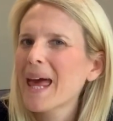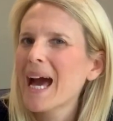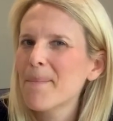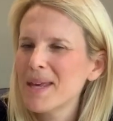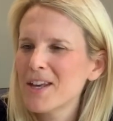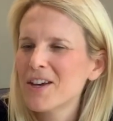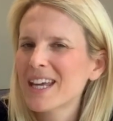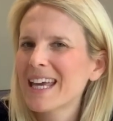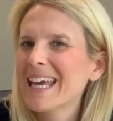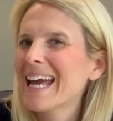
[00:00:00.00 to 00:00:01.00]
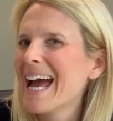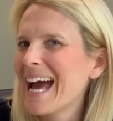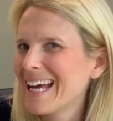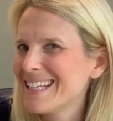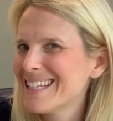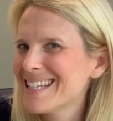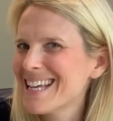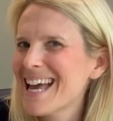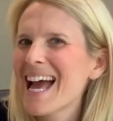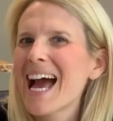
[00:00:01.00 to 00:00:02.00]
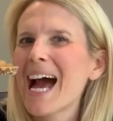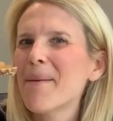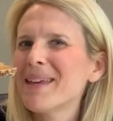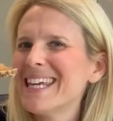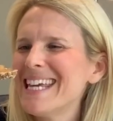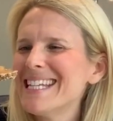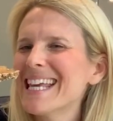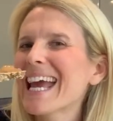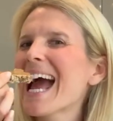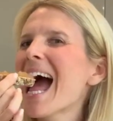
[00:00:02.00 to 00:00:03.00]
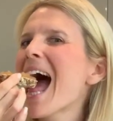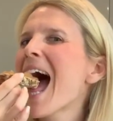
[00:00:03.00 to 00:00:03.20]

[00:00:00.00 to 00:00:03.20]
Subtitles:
Happy cooking and happy eating.